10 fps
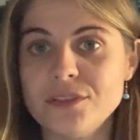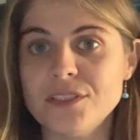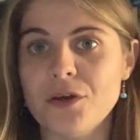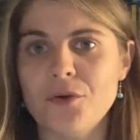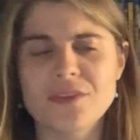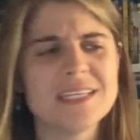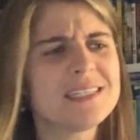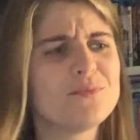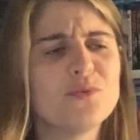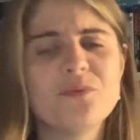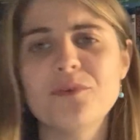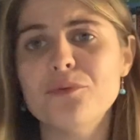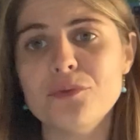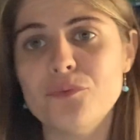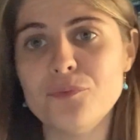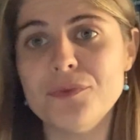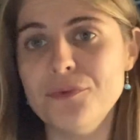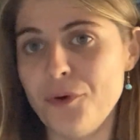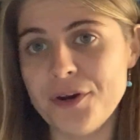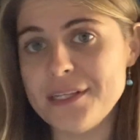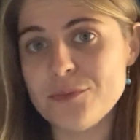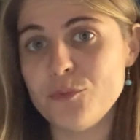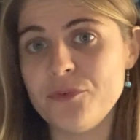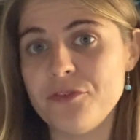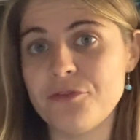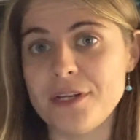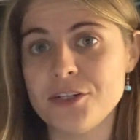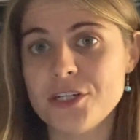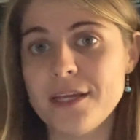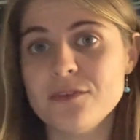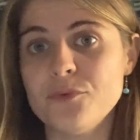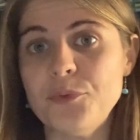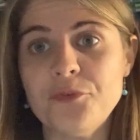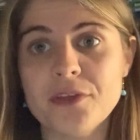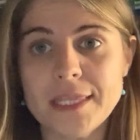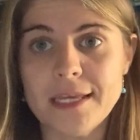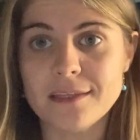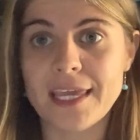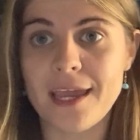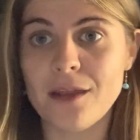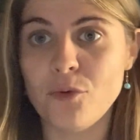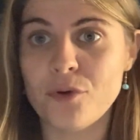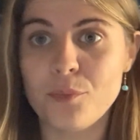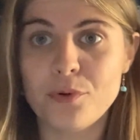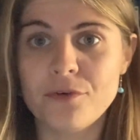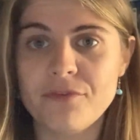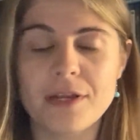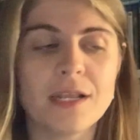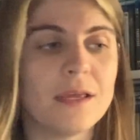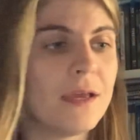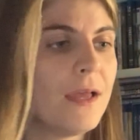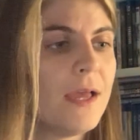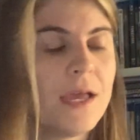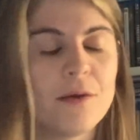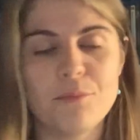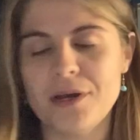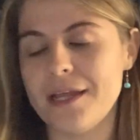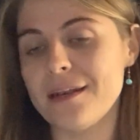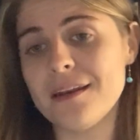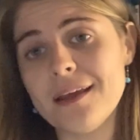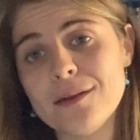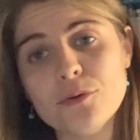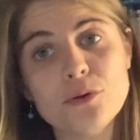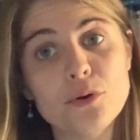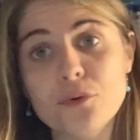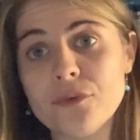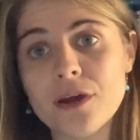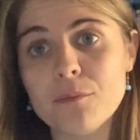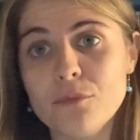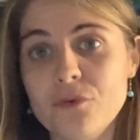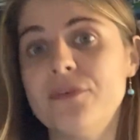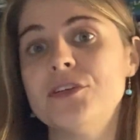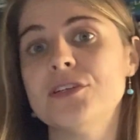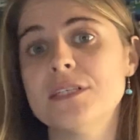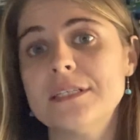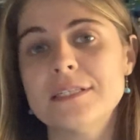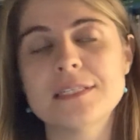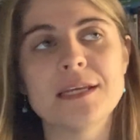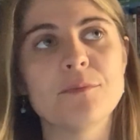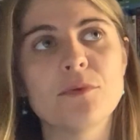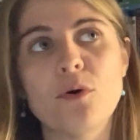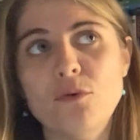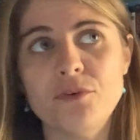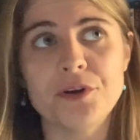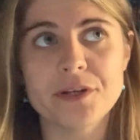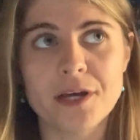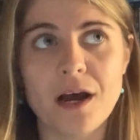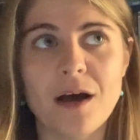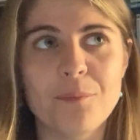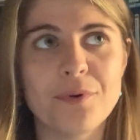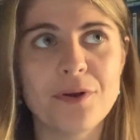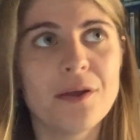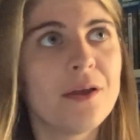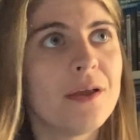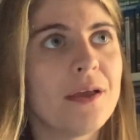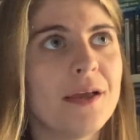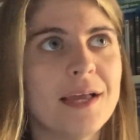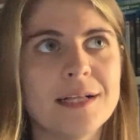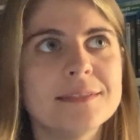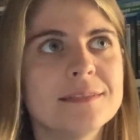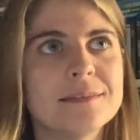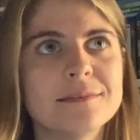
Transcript: So this movie this movie franchise would fit that category perfectly, but I don't know, that movie just seemed over the top, and